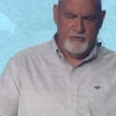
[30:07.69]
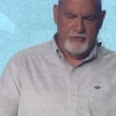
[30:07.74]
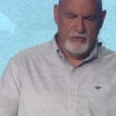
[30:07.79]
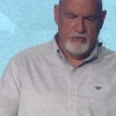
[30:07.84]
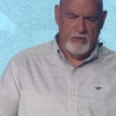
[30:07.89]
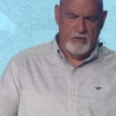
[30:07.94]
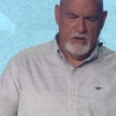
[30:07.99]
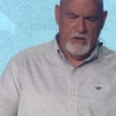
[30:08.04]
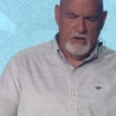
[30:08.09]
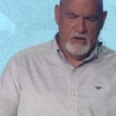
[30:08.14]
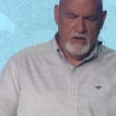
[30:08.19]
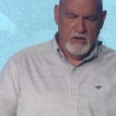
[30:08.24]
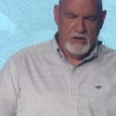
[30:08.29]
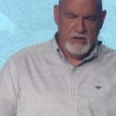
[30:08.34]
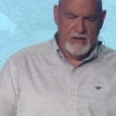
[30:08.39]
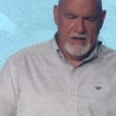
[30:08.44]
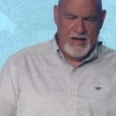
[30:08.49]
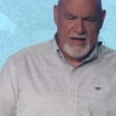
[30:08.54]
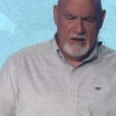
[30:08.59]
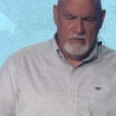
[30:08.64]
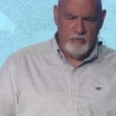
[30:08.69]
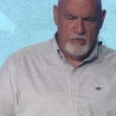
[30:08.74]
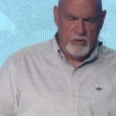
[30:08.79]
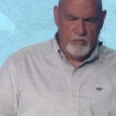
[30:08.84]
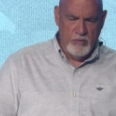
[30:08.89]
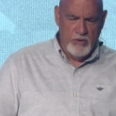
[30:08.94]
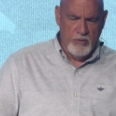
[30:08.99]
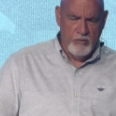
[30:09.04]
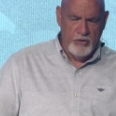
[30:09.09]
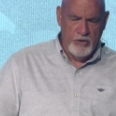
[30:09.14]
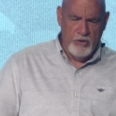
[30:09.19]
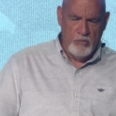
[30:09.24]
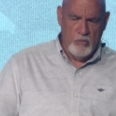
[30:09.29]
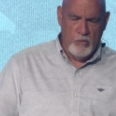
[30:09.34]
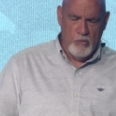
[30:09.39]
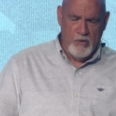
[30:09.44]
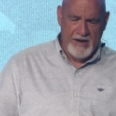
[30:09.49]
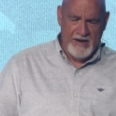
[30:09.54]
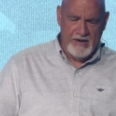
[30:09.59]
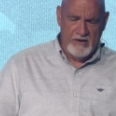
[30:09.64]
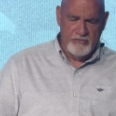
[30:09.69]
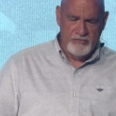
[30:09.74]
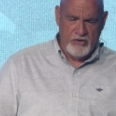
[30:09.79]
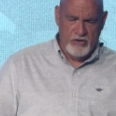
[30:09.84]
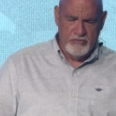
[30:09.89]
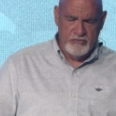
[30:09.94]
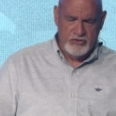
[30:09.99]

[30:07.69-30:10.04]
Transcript: And God, where we would raise our